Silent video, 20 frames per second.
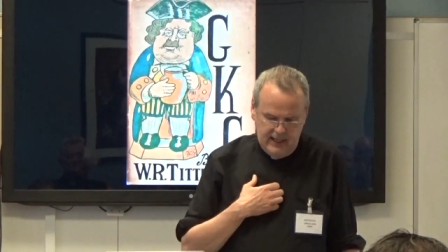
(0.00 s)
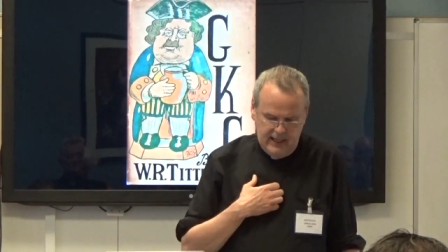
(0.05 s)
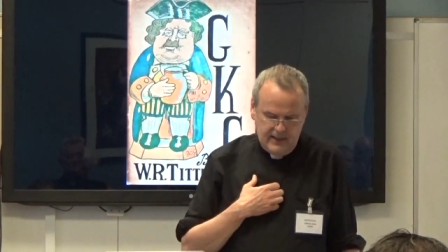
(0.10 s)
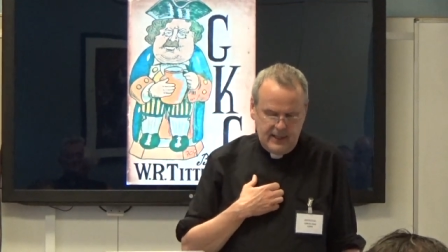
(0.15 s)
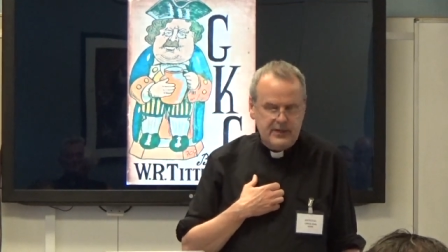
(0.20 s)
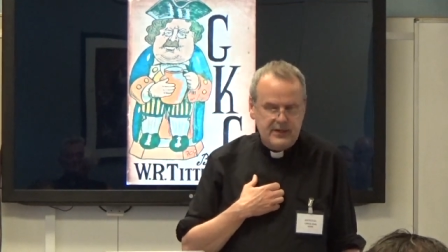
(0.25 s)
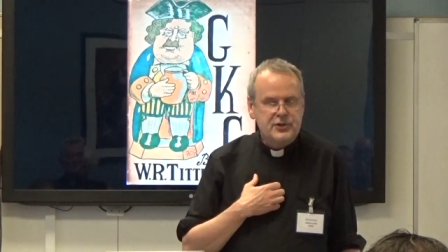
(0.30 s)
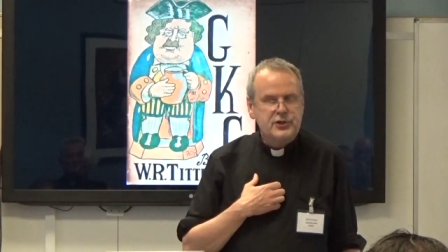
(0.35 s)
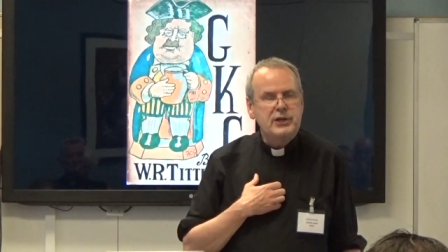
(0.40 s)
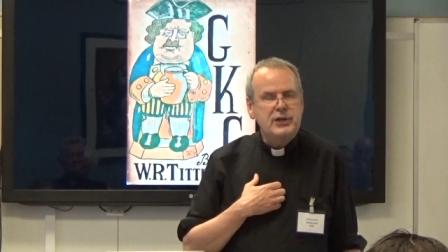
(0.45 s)

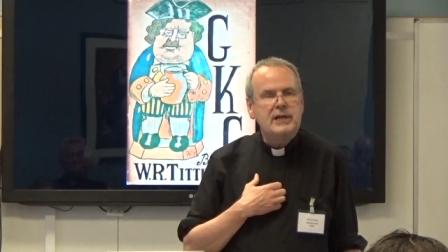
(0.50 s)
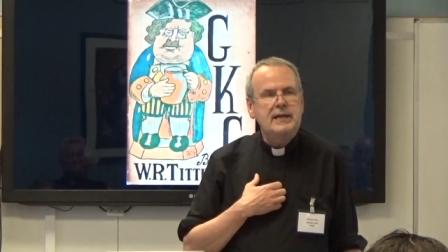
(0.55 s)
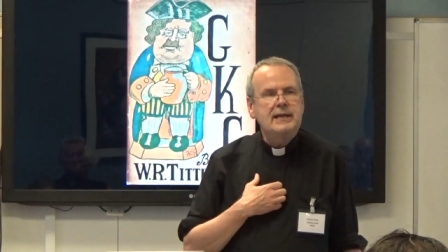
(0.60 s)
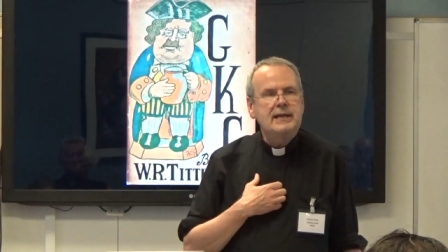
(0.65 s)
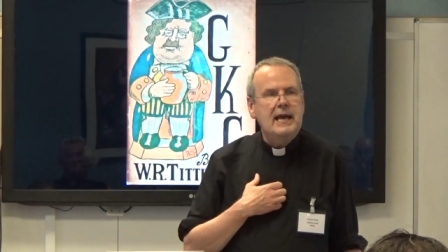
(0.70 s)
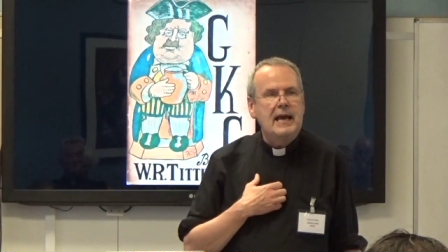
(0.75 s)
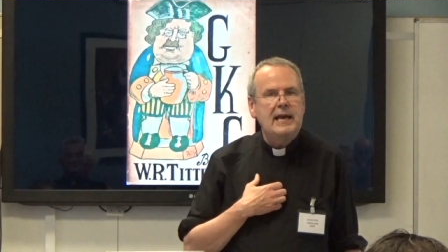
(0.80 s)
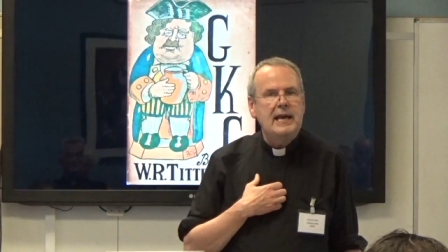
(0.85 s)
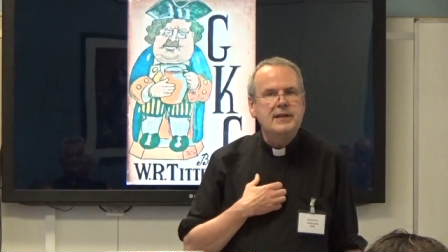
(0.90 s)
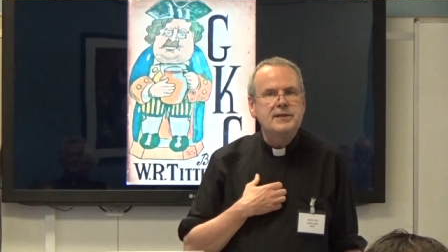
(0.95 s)
that
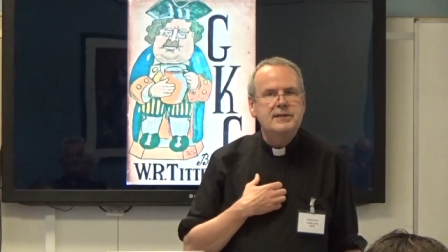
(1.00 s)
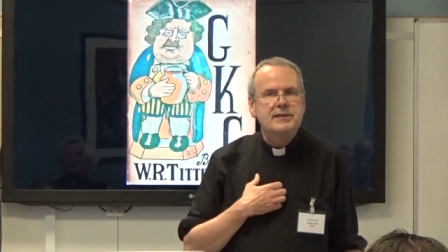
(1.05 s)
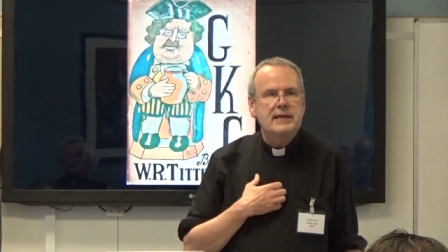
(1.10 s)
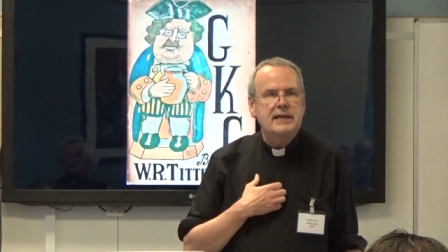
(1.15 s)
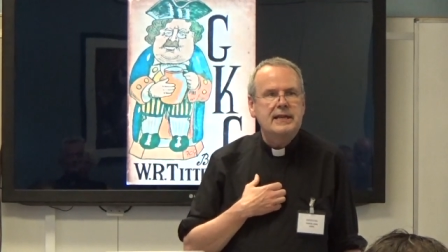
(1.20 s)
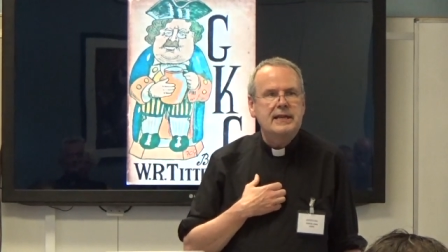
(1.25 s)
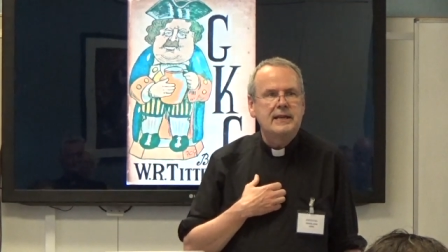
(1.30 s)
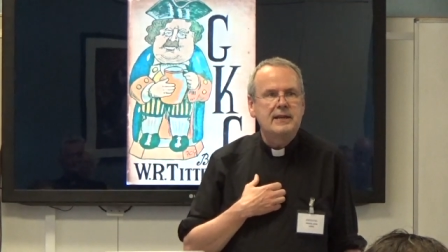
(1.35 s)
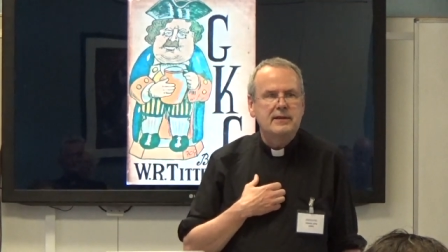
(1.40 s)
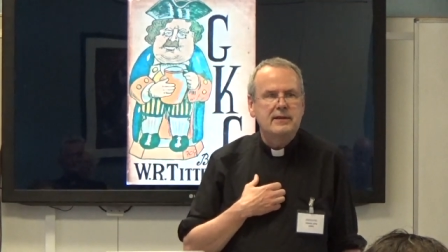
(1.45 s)

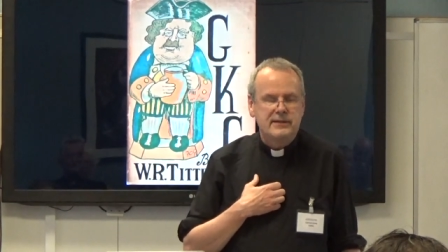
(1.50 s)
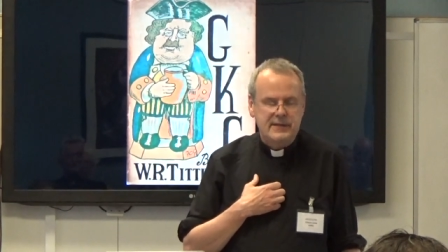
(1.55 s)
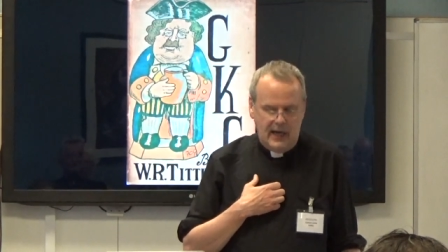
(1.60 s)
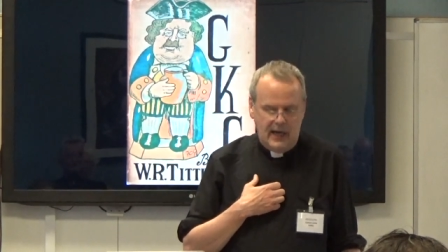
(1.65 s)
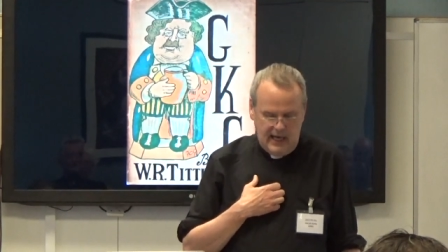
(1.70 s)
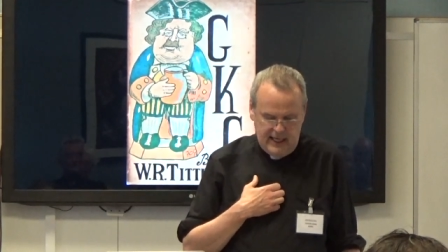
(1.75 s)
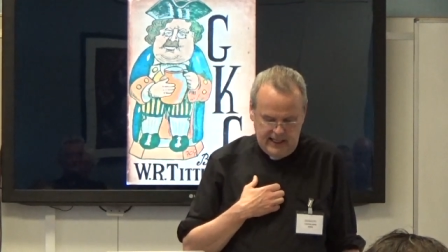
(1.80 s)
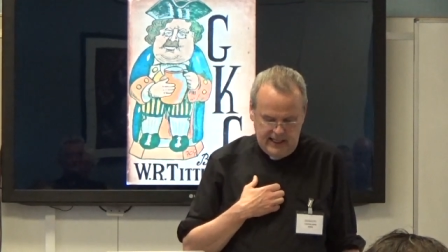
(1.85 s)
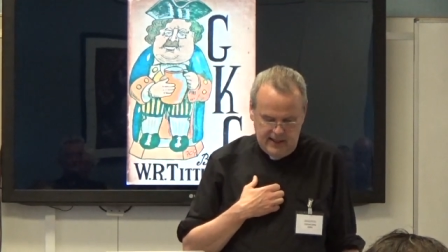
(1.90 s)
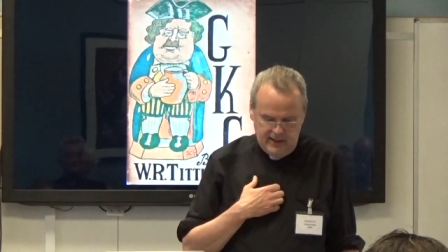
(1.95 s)
GKC
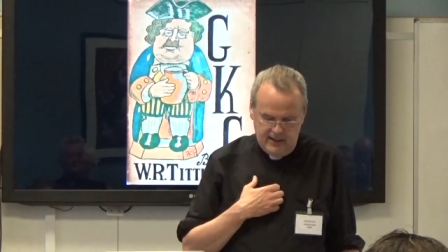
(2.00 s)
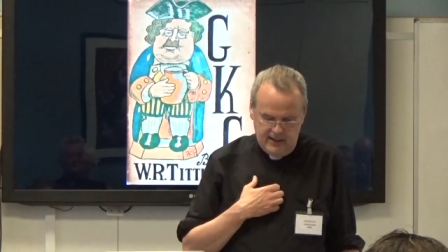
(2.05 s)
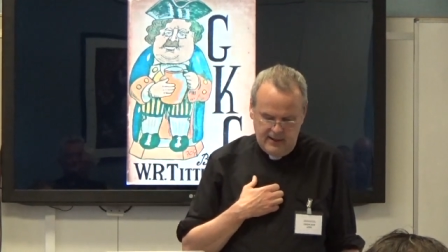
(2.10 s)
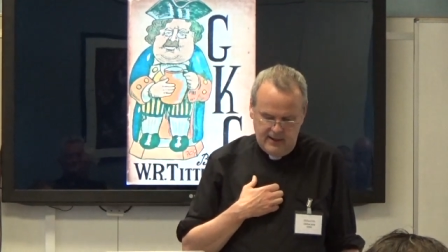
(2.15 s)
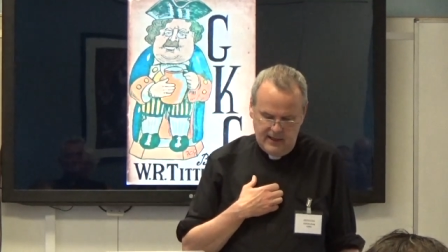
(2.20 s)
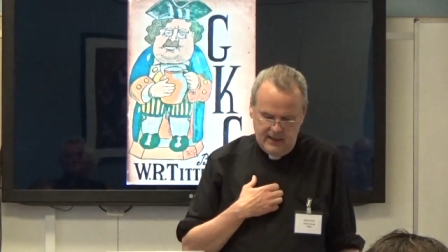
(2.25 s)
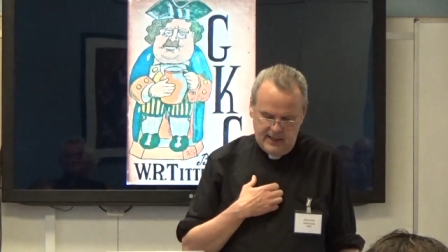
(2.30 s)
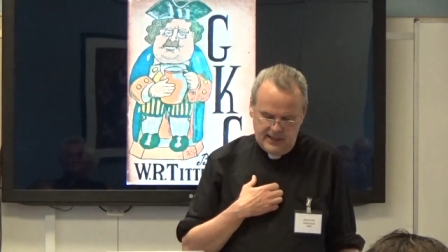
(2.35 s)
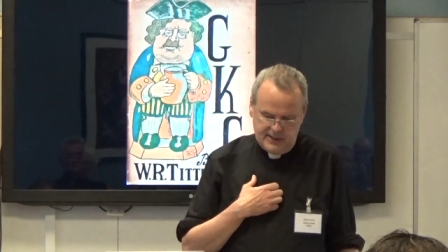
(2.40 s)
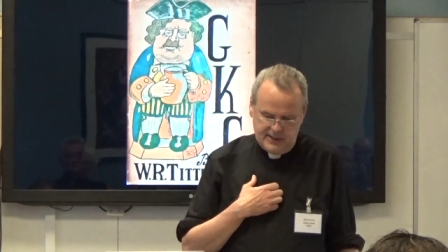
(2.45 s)
died
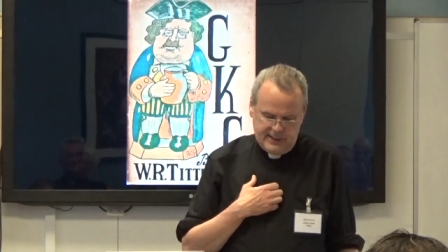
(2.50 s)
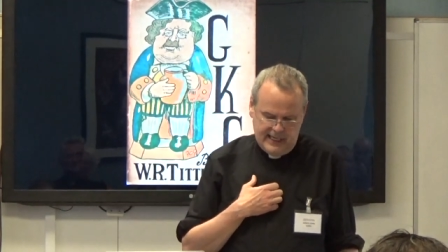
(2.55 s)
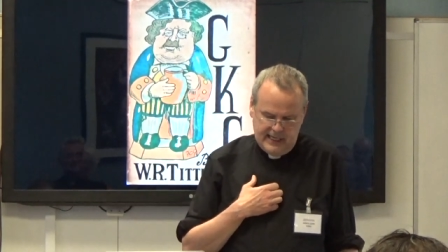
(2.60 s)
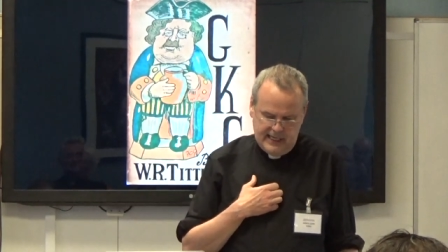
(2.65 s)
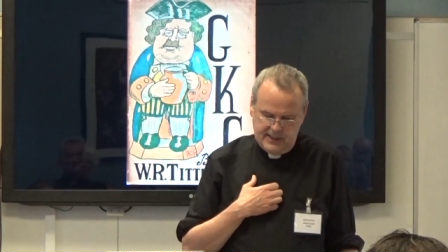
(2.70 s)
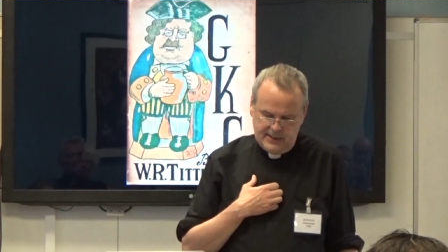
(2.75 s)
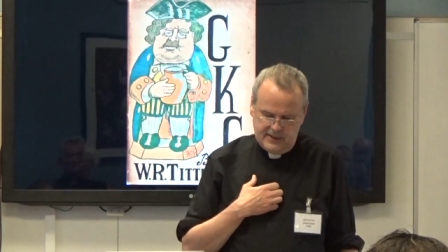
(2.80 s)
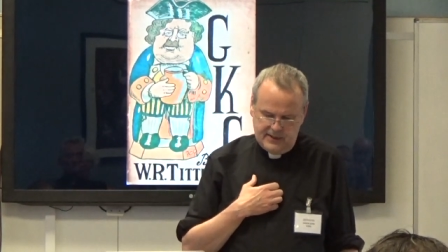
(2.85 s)
a saint,